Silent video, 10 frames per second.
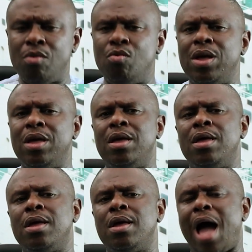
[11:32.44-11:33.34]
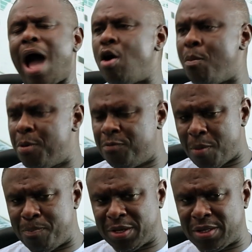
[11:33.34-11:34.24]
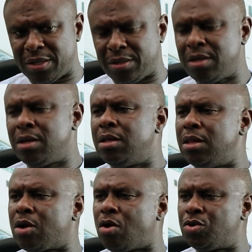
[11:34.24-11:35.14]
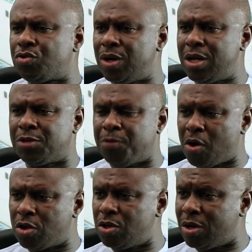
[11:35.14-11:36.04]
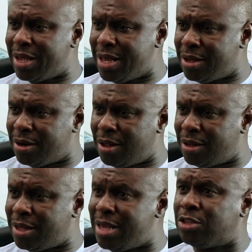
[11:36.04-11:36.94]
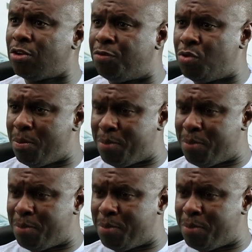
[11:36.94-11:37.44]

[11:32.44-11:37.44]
We are open for business. The country is focusing on the ease of doing